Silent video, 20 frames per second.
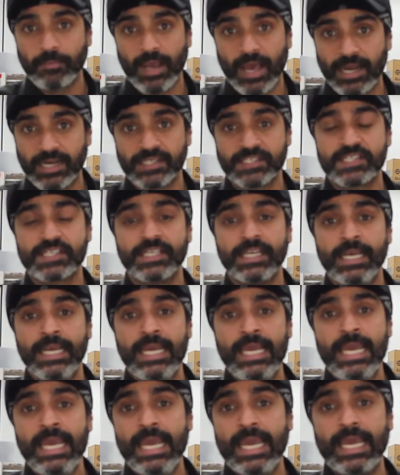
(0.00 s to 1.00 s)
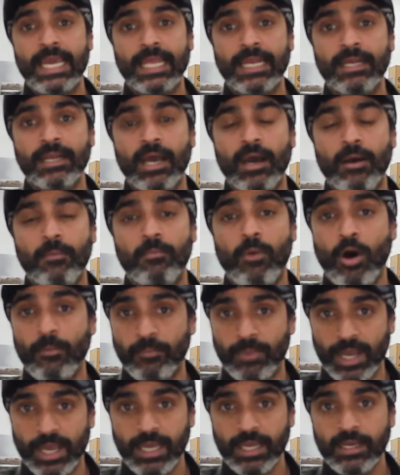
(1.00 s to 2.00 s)
Palace in
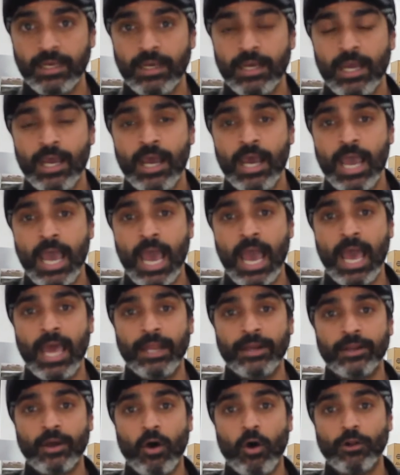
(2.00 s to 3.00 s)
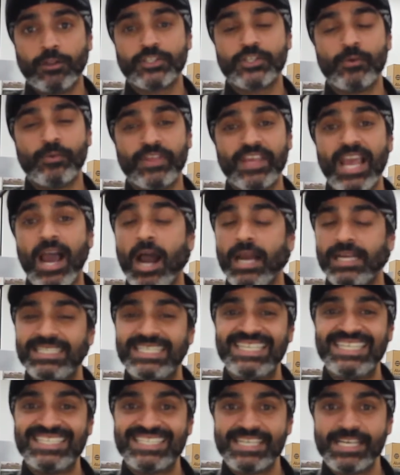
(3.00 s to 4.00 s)
Bombay, and also the I
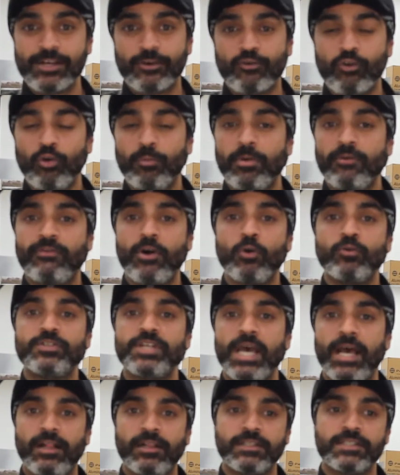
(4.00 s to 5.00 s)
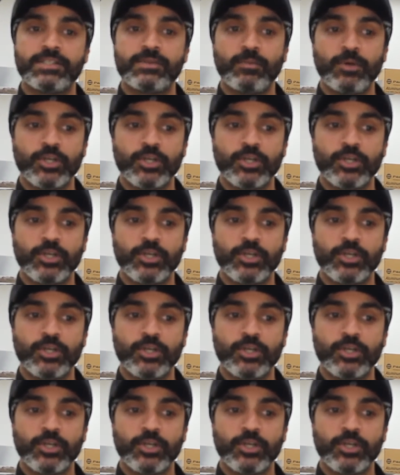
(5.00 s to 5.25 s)
T C group of hotels,